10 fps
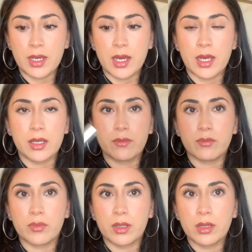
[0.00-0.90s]
I
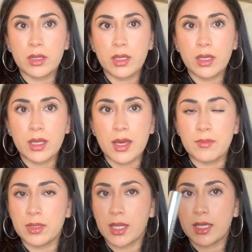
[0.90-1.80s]
really am
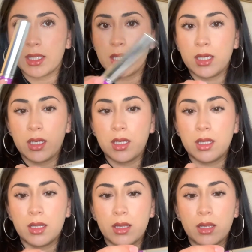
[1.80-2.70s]
liking
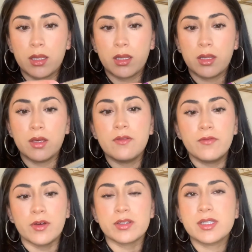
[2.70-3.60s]
the
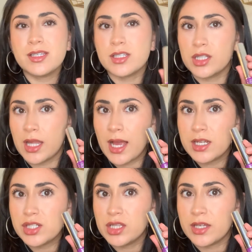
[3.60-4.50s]
Falsies
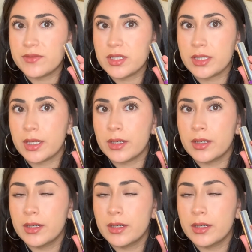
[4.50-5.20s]
Lash Lift here.